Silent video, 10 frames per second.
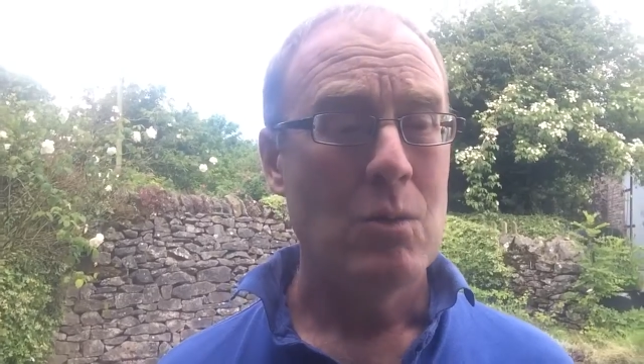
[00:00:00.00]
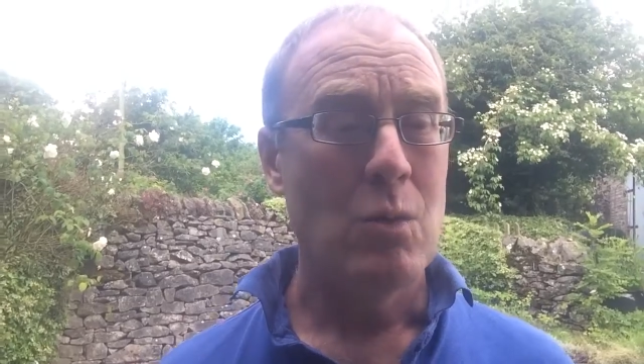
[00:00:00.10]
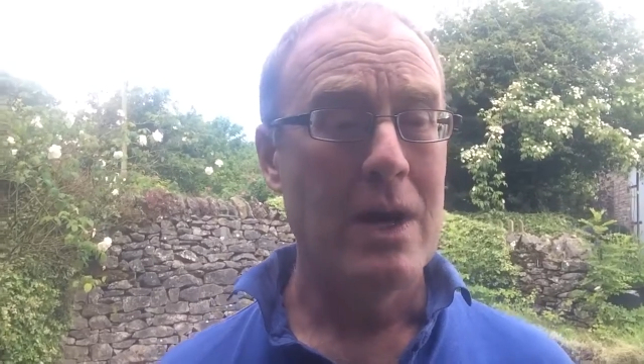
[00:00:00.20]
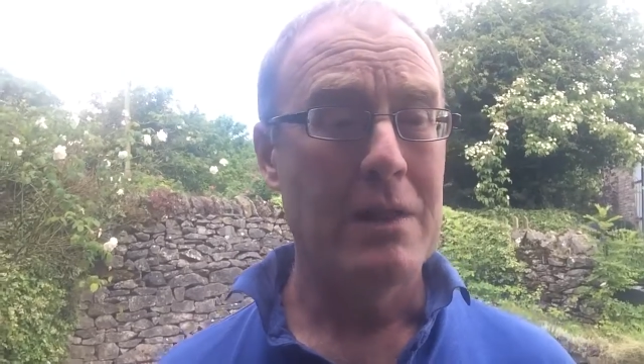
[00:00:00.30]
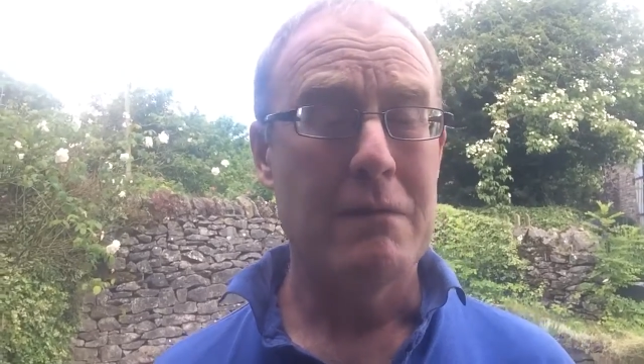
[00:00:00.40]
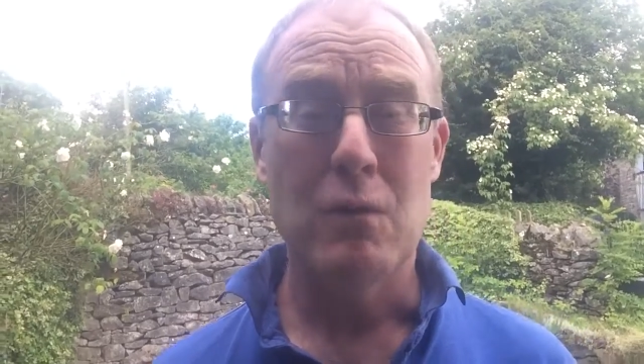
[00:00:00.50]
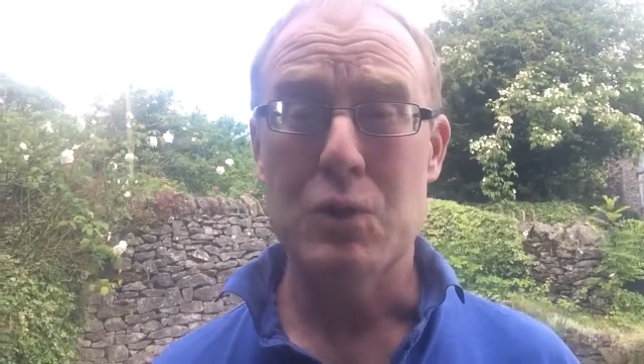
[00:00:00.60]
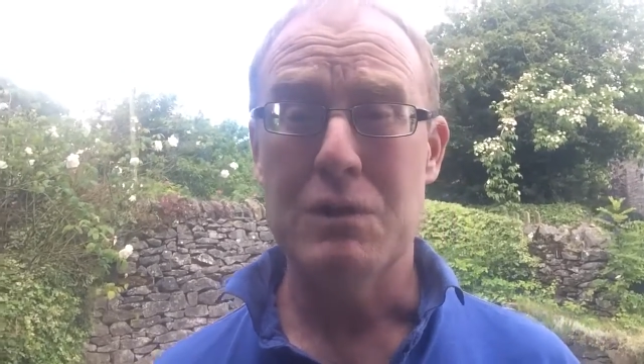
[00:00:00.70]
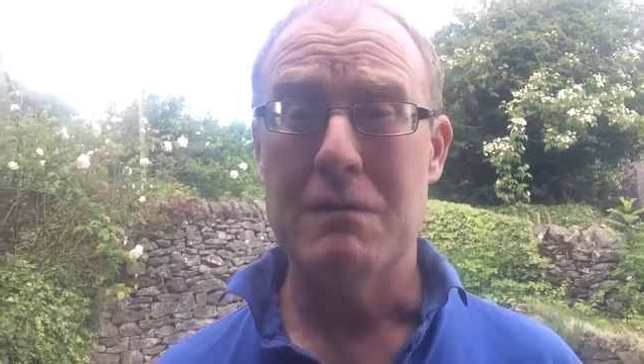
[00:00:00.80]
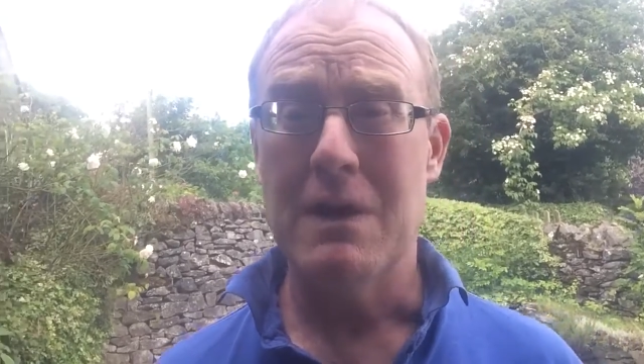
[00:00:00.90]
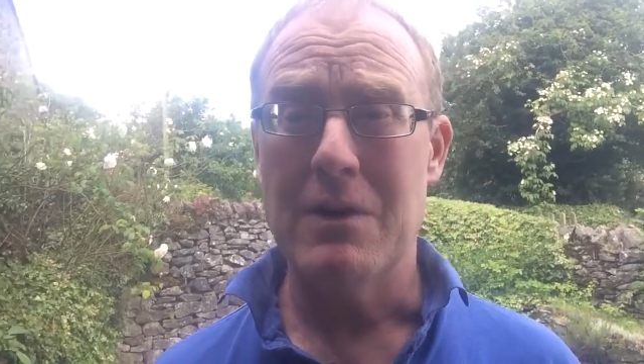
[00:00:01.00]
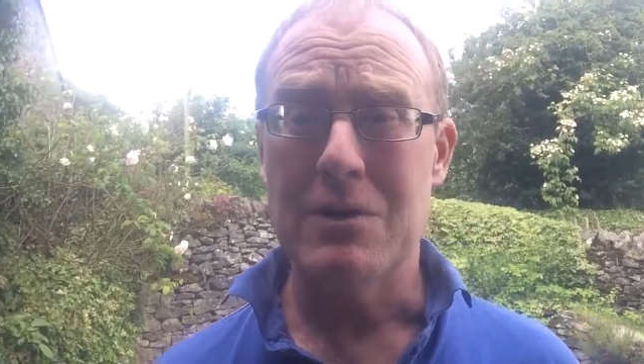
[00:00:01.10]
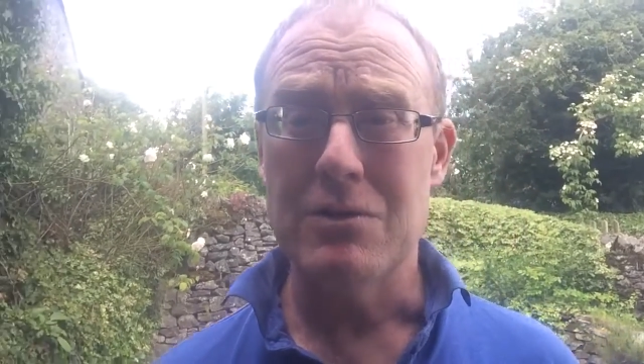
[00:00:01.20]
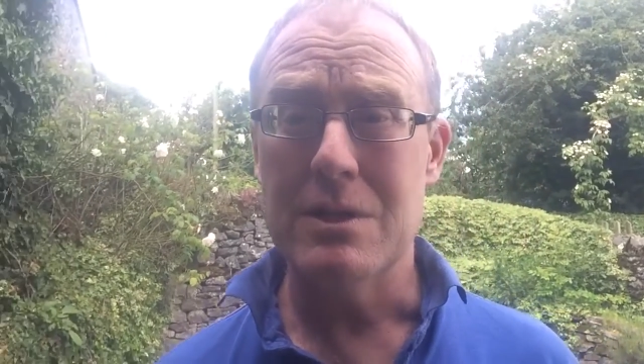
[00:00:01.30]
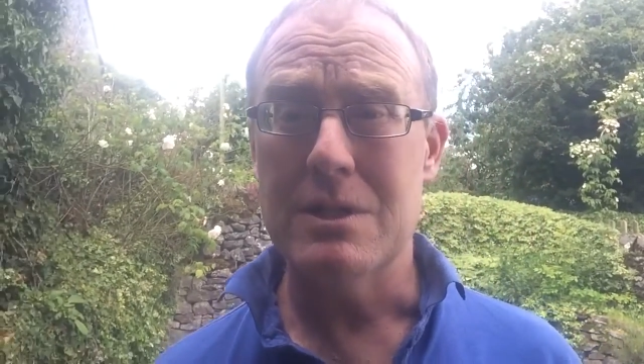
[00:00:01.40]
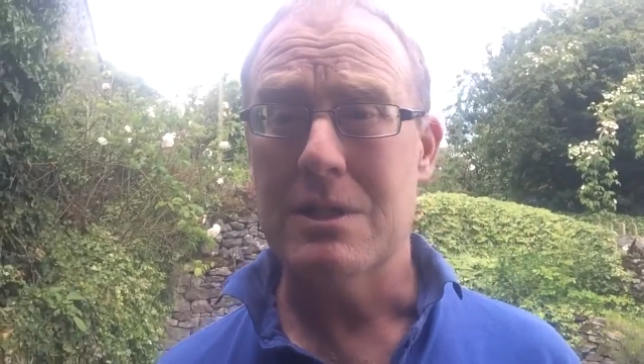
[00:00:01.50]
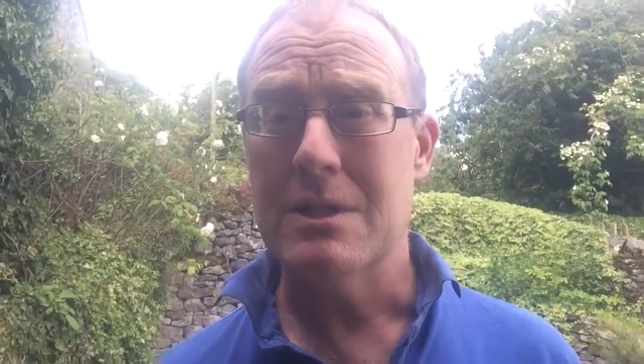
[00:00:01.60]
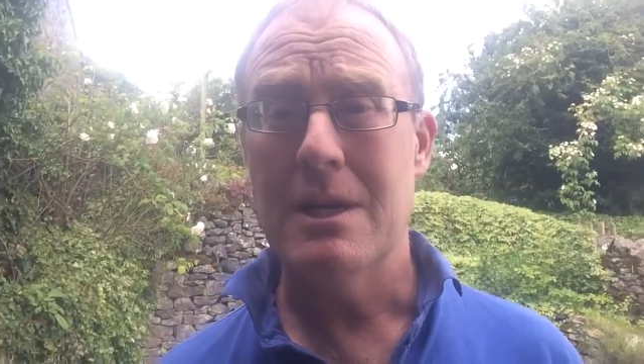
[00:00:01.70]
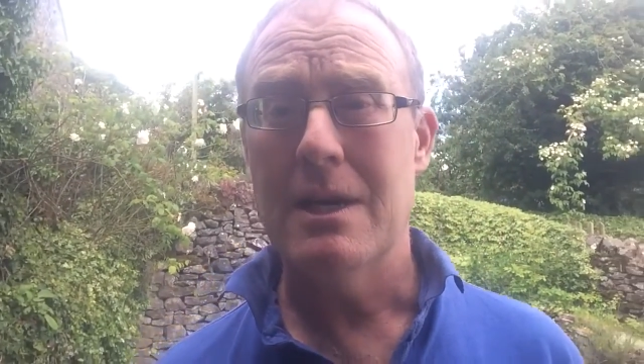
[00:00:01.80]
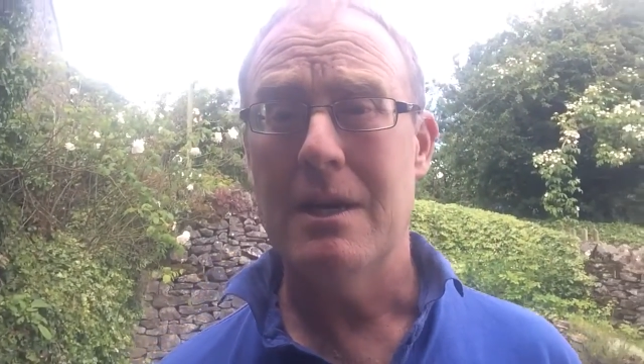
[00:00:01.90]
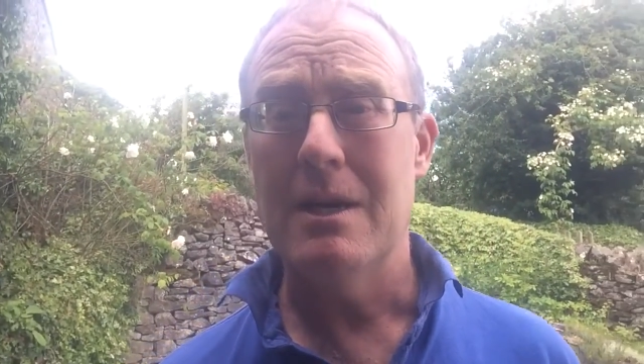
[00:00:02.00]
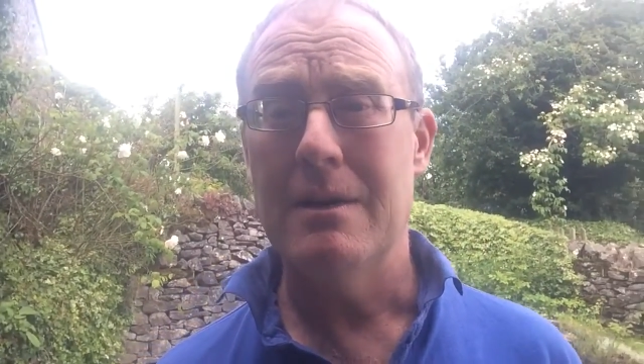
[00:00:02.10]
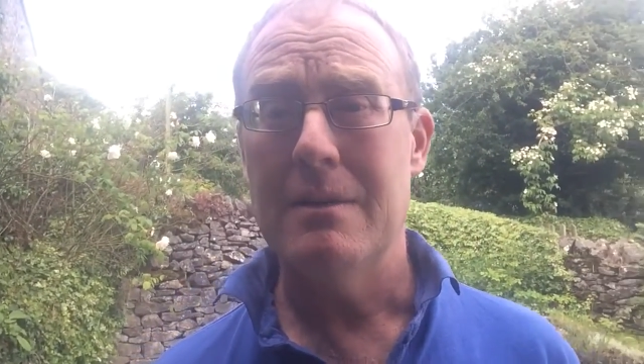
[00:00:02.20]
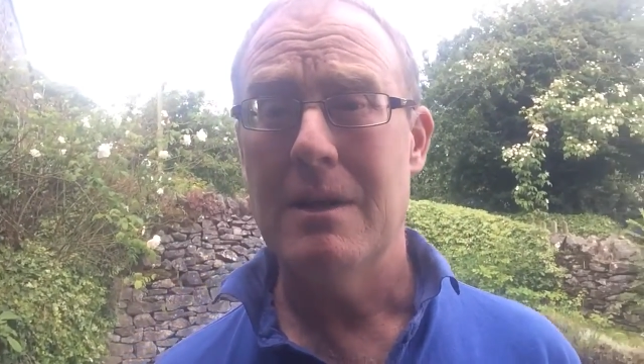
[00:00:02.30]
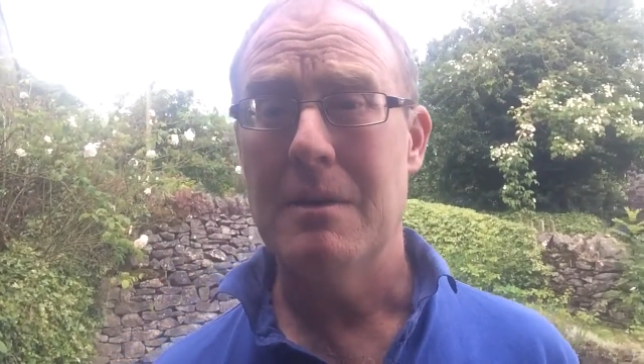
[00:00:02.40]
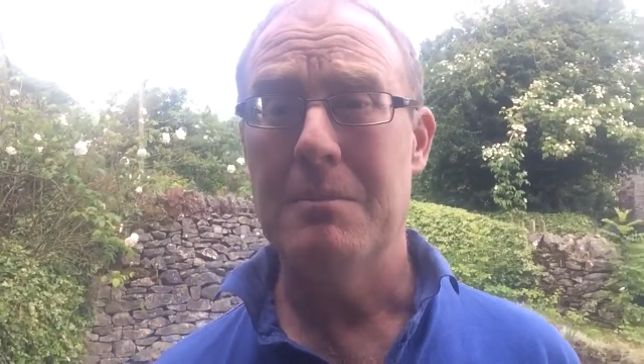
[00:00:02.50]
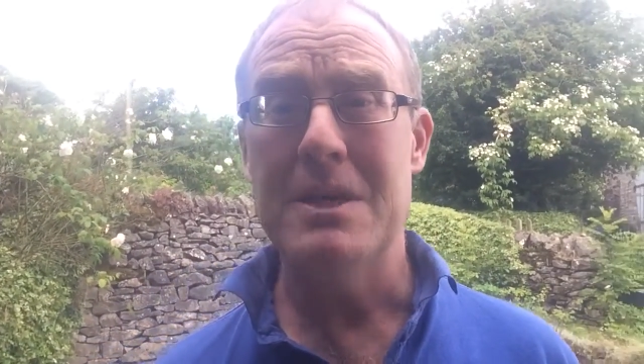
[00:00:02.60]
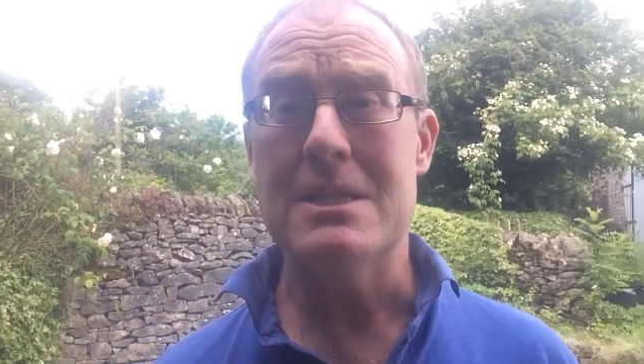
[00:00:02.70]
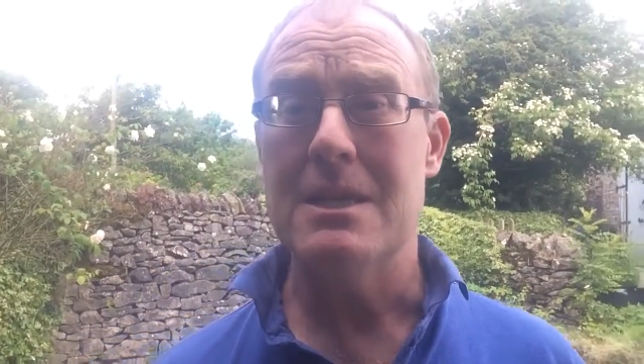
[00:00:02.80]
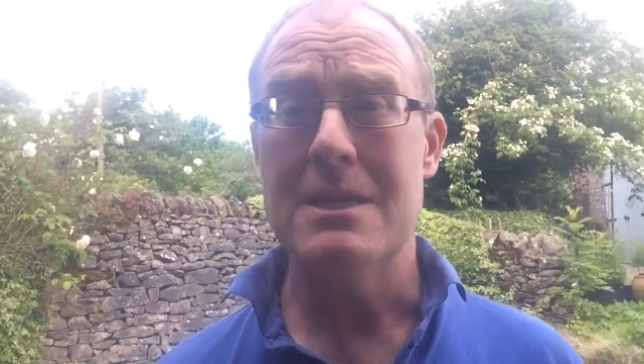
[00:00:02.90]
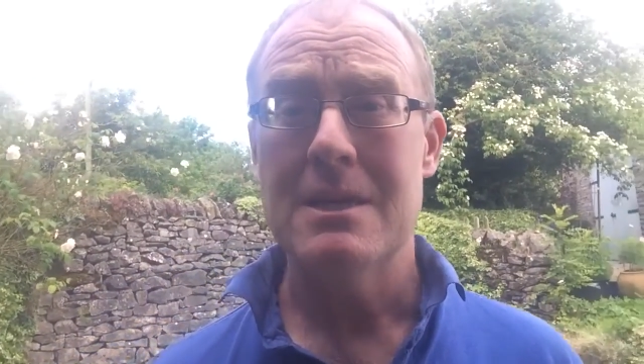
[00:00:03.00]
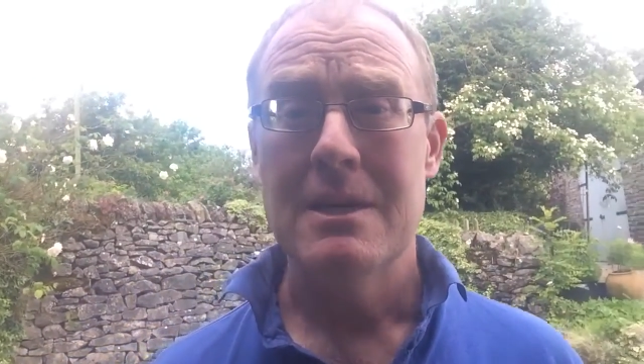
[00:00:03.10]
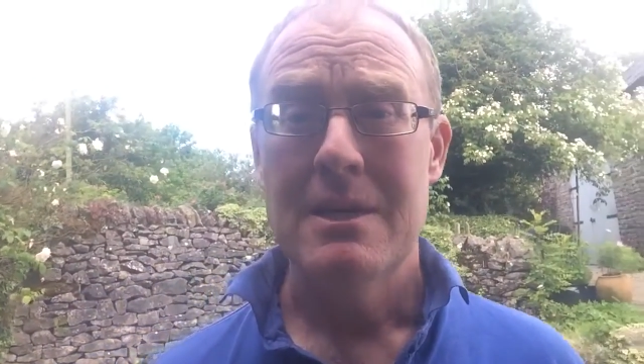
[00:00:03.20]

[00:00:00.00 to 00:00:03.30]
with a Fortune 500 business.